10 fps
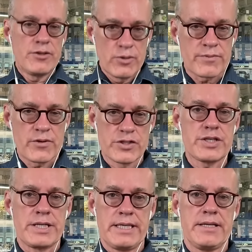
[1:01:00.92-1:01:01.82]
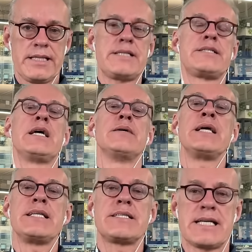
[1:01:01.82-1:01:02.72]
university that
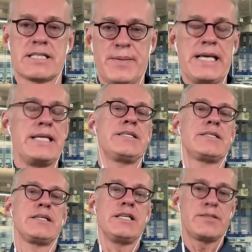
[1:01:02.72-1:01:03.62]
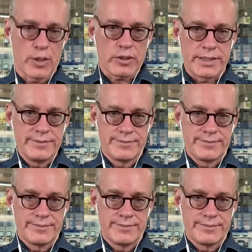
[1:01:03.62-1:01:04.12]
dominates that space is Berkeley,